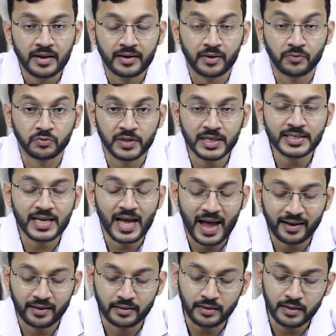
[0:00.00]
Now this
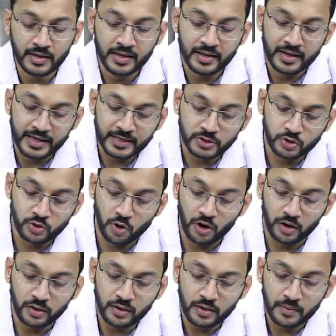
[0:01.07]
angle is
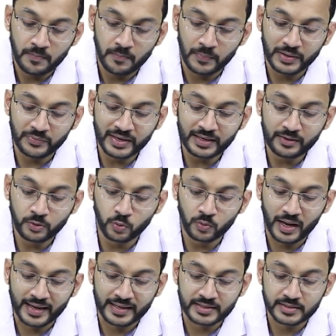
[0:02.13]
drawn between two
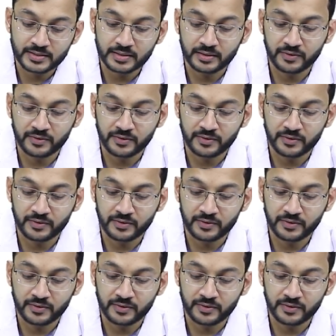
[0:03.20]
lines.